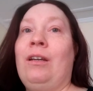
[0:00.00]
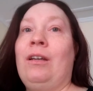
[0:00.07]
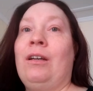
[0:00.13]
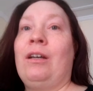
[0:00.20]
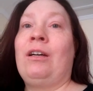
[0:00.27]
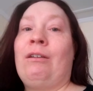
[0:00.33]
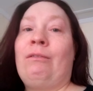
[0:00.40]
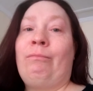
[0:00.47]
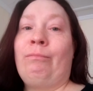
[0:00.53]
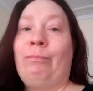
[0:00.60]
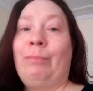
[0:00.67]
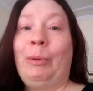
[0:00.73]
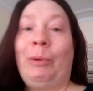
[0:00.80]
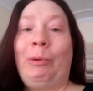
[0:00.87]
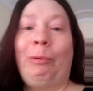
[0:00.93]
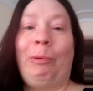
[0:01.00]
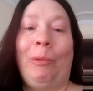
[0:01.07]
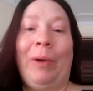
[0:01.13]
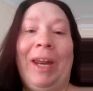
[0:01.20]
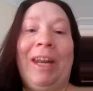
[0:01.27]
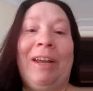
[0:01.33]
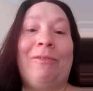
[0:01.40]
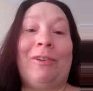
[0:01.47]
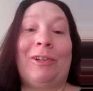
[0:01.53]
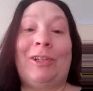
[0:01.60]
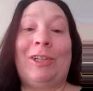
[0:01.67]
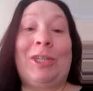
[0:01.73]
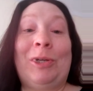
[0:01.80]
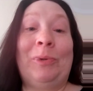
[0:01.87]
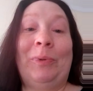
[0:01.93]
But we've been waiting for
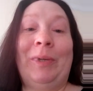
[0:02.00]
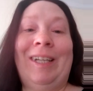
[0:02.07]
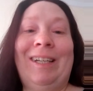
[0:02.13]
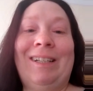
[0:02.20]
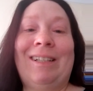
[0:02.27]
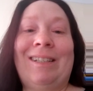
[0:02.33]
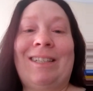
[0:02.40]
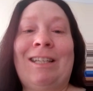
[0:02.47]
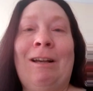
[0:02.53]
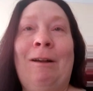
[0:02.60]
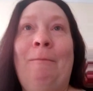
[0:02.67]
2 weeks.